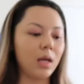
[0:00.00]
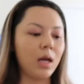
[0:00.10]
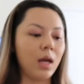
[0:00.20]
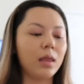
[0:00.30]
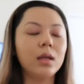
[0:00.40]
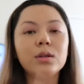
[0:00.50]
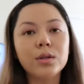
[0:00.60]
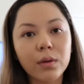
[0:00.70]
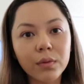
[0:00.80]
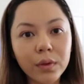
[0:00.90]
And then
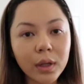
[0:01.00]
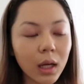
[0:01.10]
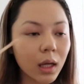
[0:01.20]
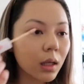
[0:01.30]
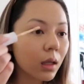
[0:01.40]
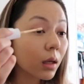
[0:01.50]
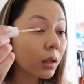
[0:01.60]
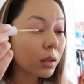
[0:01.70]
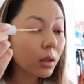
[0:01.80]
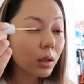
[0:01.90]
don't forget
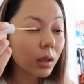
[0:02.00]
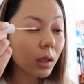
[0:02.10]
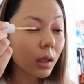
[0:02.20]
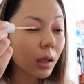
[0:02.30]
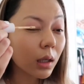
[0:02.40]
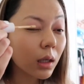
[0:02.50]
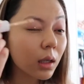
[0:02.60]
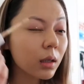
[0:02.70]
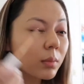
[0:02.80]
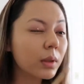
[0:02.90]
your
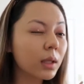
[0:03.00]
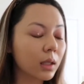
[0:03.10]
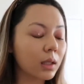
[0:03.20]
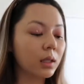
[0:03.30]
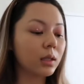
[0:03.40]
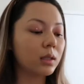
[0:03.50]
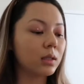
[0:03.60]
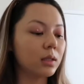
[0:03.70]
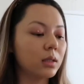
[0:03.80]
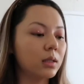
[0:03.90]
lid,
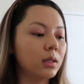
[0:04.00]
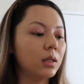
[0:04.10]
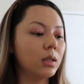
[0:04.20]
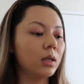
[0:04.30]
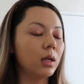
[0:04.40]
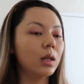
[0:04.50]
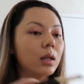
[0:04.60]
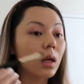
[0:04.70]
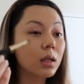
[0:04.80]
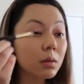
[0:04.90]
because
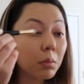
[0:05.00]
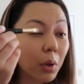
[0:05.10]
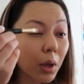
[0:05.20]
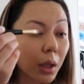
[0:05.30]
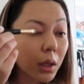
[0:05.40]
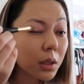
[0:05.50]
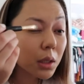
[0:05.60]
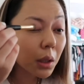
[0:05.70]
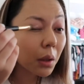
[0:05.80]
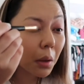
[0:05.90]
that's important
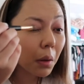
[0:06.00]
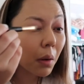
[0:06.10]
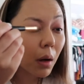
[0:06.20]
too.